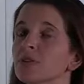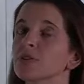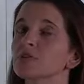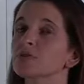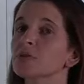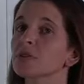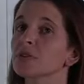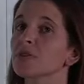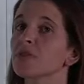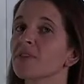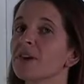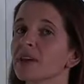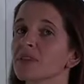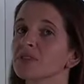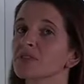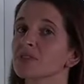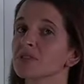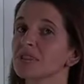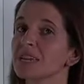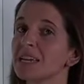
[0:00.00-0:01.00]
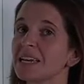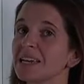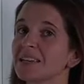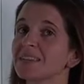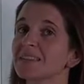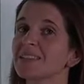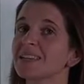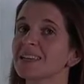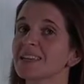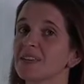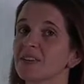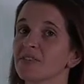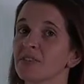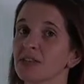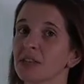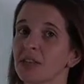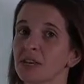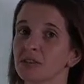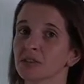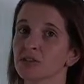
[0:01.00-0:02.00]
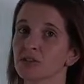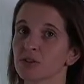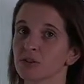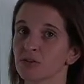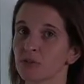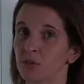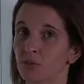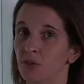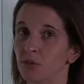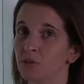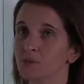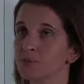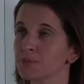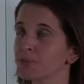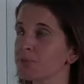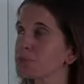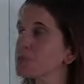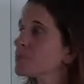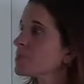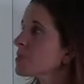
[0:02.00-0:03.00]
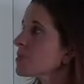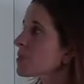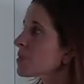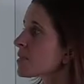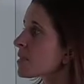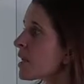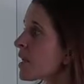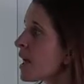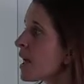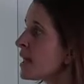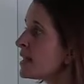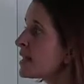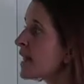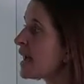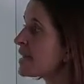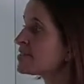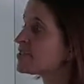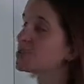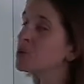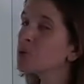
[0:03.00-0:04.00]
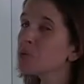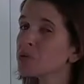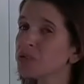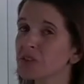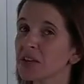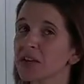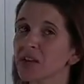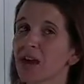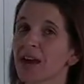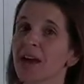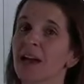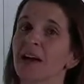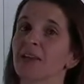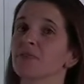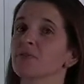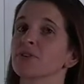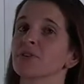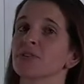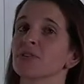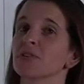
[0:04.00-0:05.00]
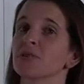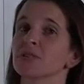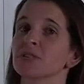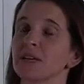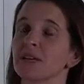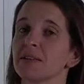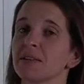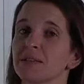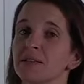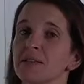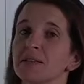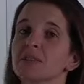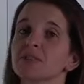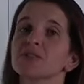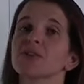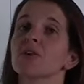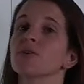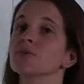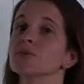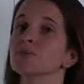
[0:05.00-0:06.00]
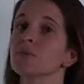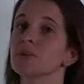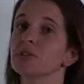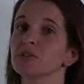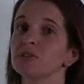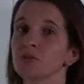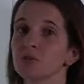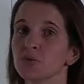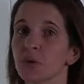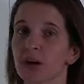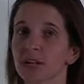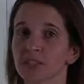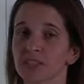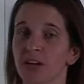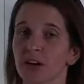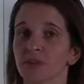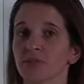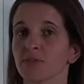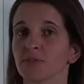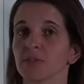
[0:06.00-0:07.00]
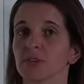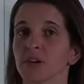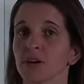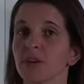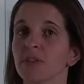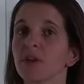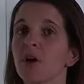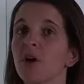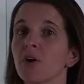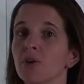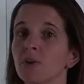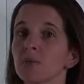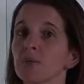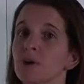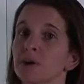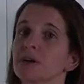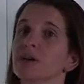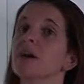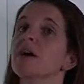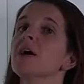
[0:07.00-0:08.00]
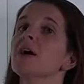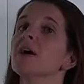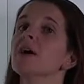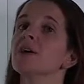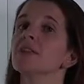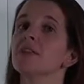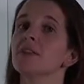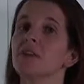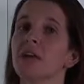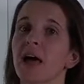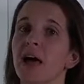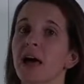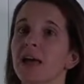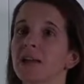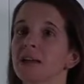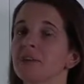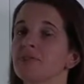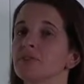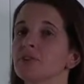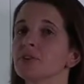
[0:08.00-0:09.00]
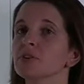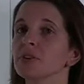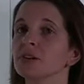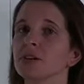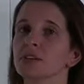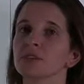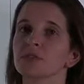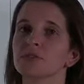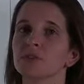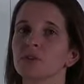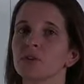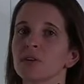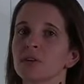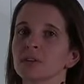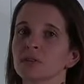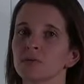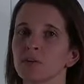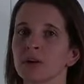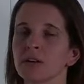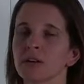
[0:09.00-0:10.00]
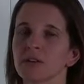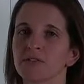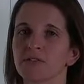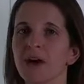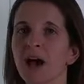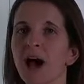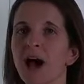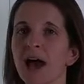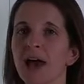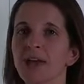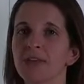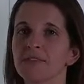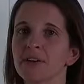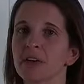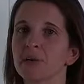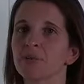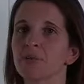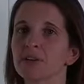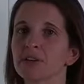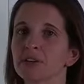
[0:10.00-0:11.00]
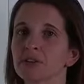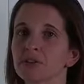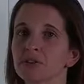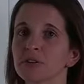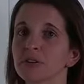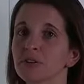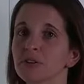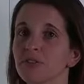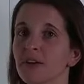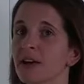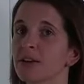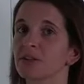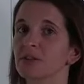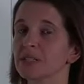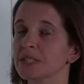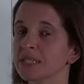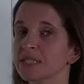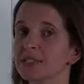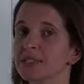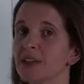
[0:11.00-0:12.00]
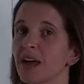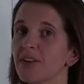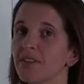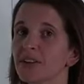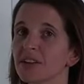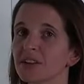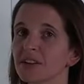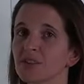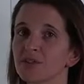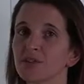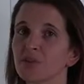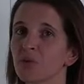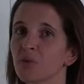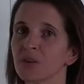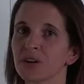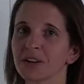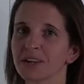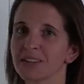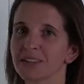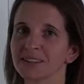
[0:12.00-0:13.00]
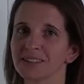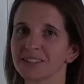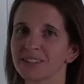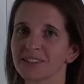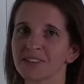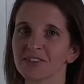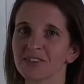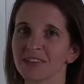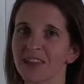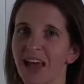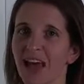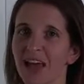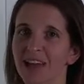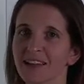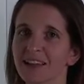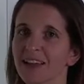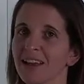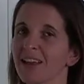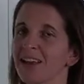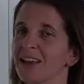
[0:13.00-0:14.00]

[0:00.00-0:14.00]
those critical values are in the given interval. And I don't think I have one of those in these notes, but do watch out for it on the homework, that if your interval is 1 to 5 and one of your critical values is 7, you don't want to consider that